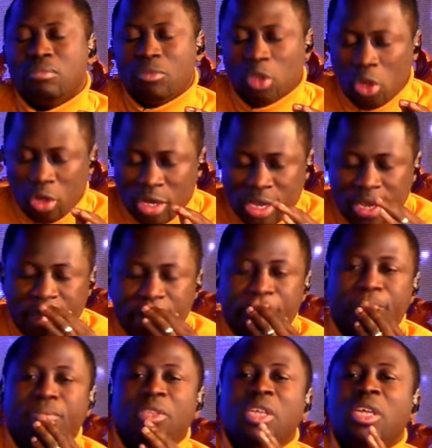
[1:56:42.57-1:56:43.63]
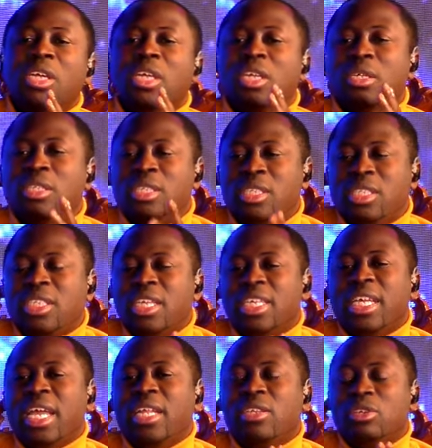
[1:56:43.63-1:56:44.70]
Okay.
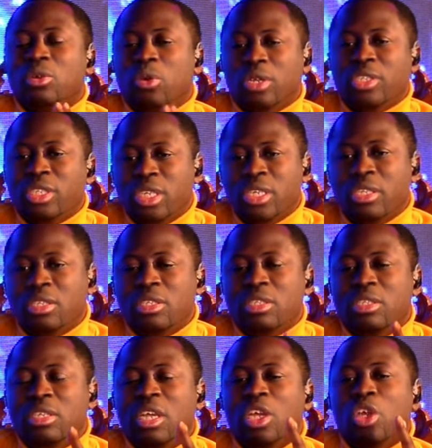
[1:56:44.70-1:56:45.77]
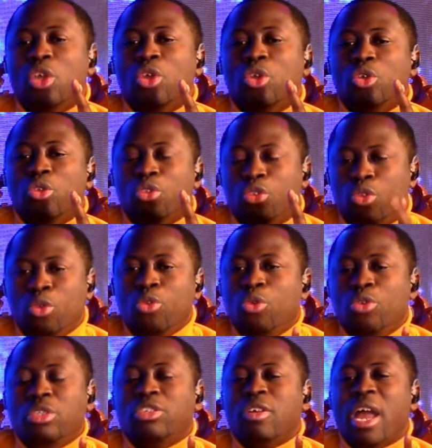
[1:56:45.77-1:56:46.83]
Second question. Do you
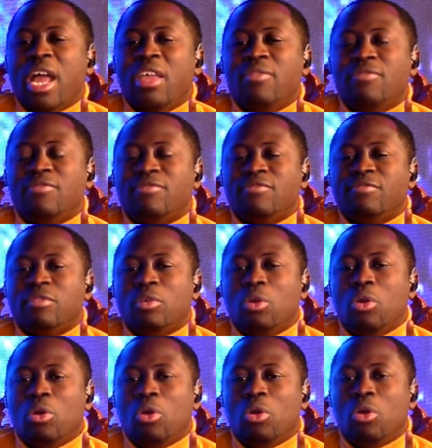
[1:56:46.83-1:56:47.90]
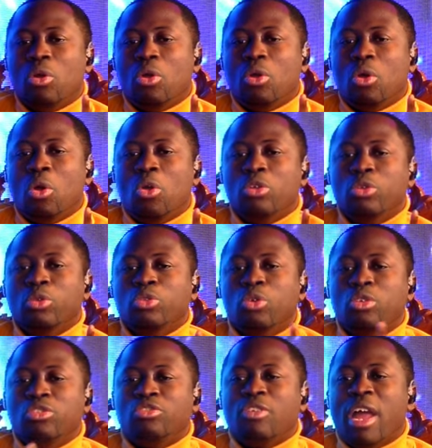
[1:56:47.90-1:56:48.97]
drive or you
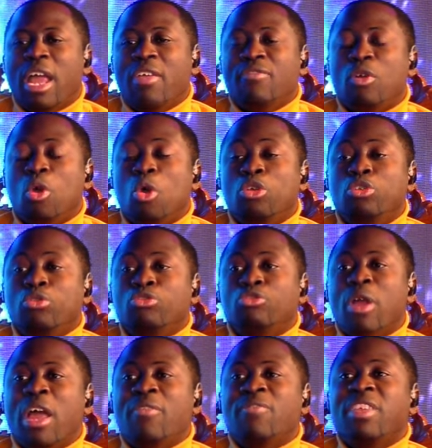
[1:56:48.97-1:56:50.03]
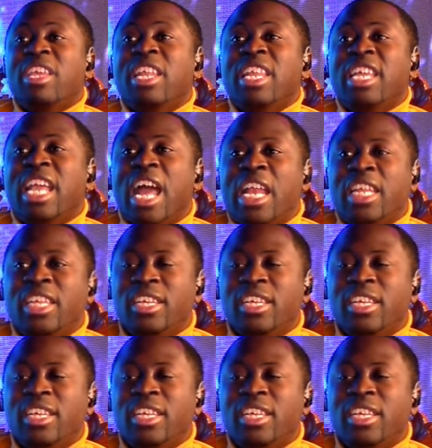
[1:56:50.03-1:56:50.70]
don't drive or you drive illegally?